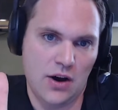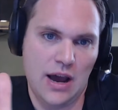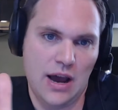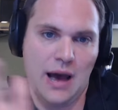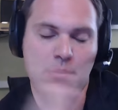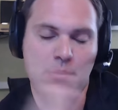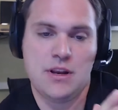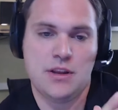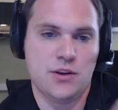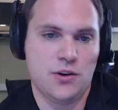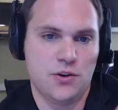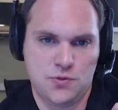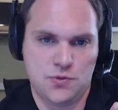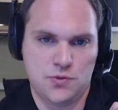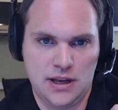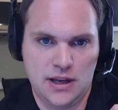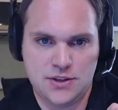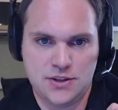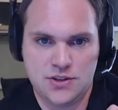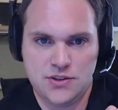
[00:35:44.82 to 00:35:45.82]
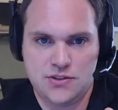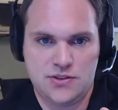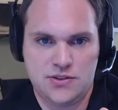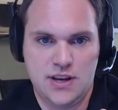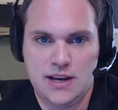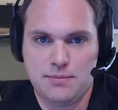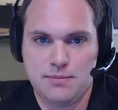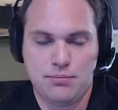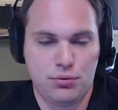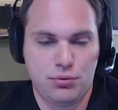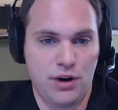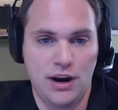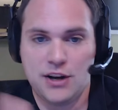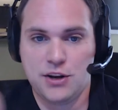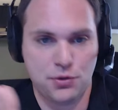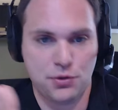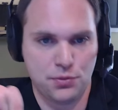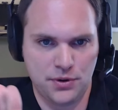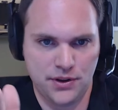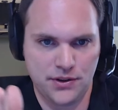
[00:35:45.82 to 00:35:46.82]
How many of those were like just say brand
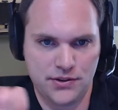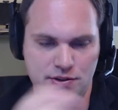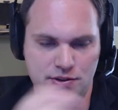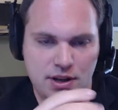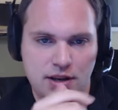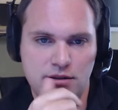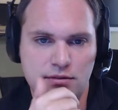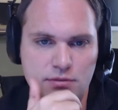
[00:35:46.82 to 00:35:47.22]
new to real estate?